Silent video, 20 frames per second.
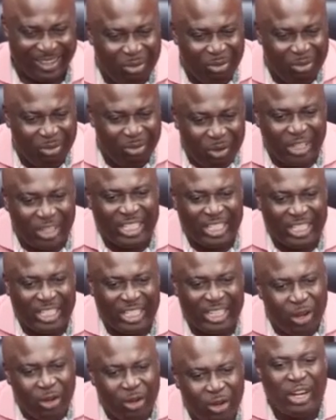of Russia and
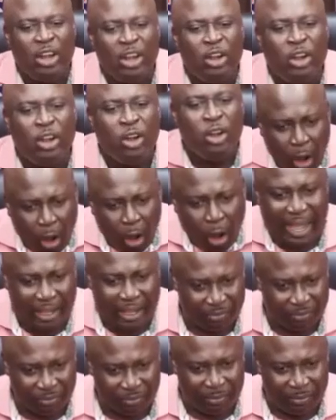the Ukraine Noba.
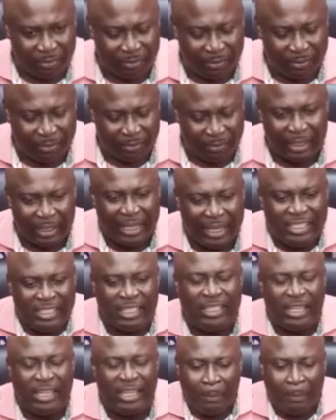It's a
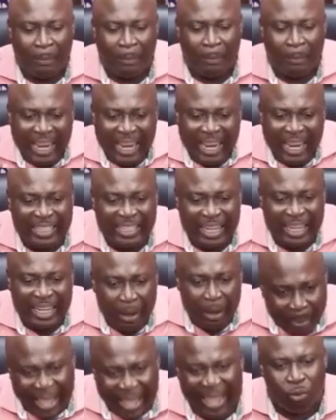challenge in a
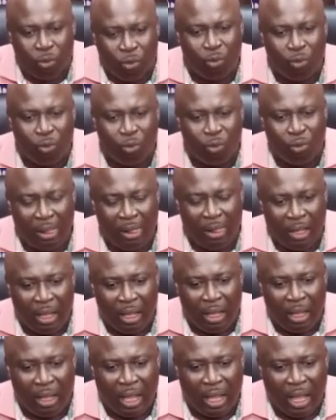bano.
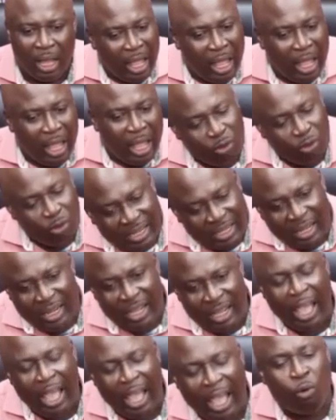
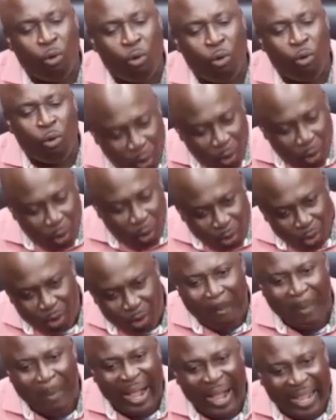Oskeni equal
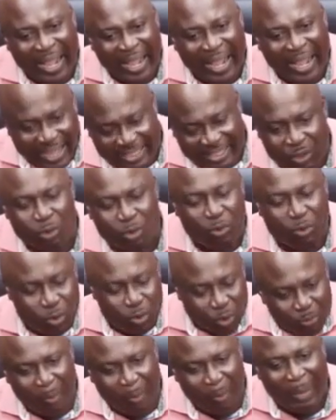market
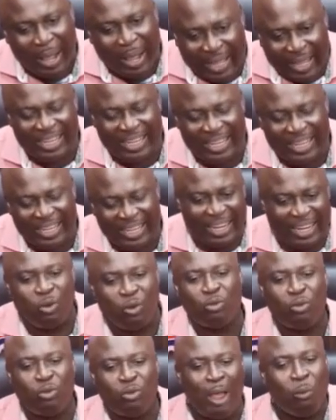supermarket naked
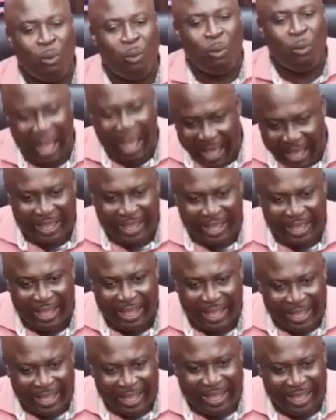anwa.
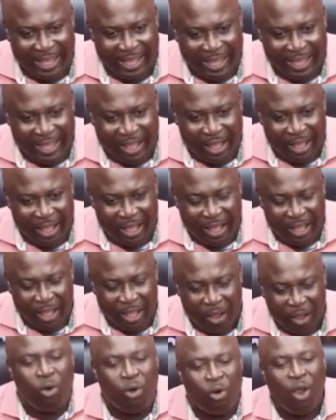
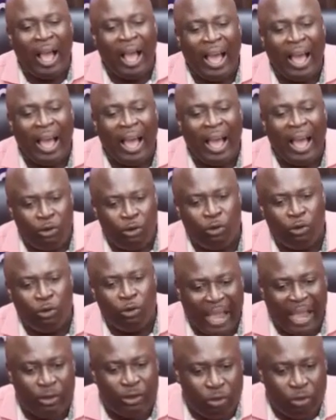They will not allow you to
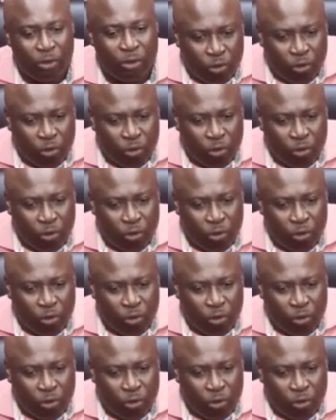buy 2